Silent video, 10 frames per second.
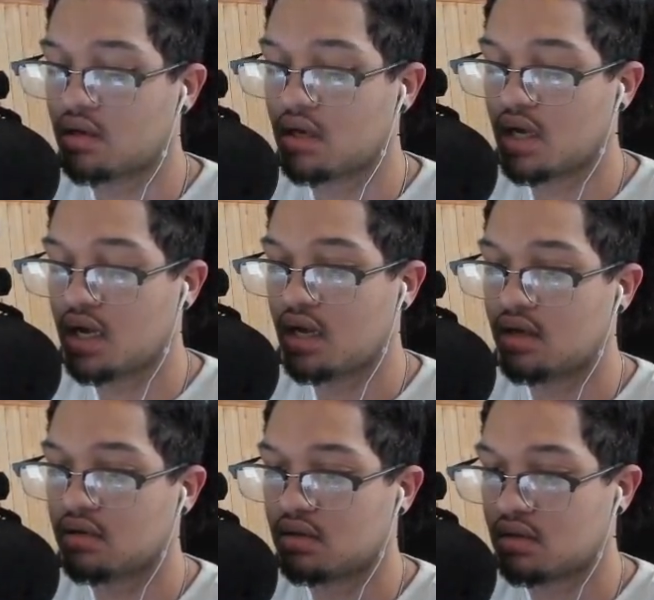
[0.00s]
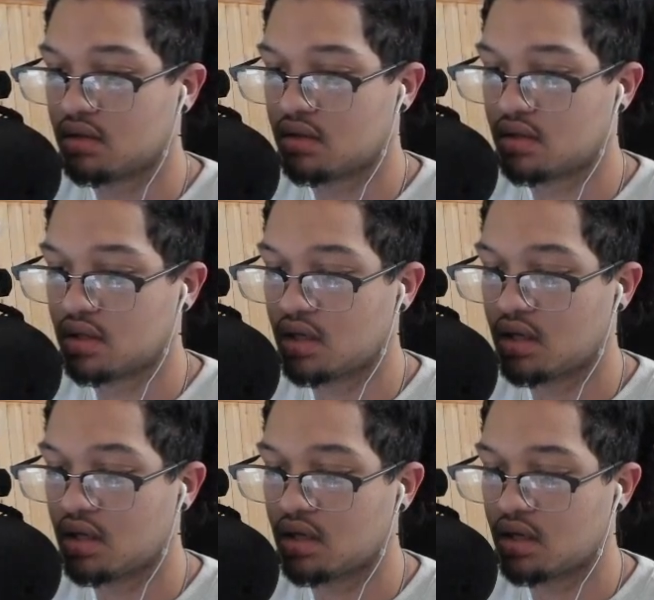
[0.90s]
Ah, ah,
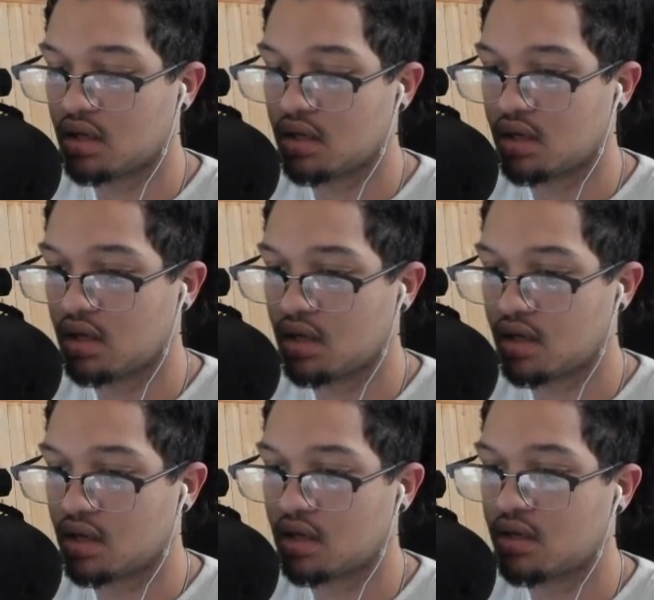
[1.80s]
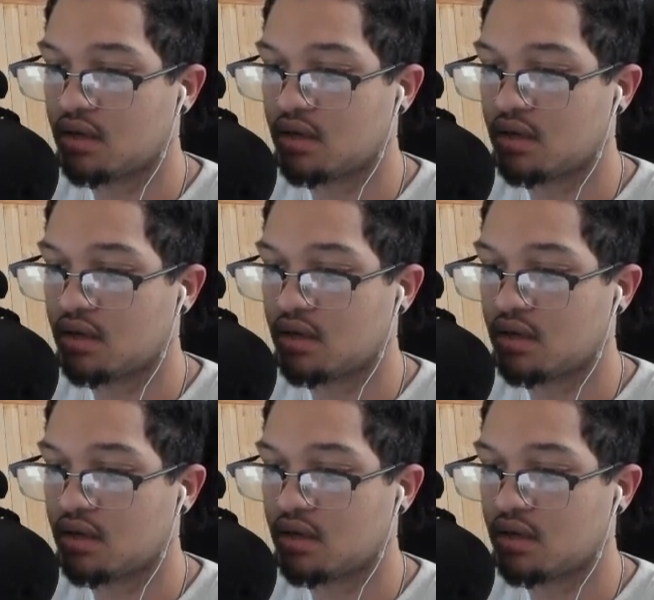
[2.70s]
ah, ah.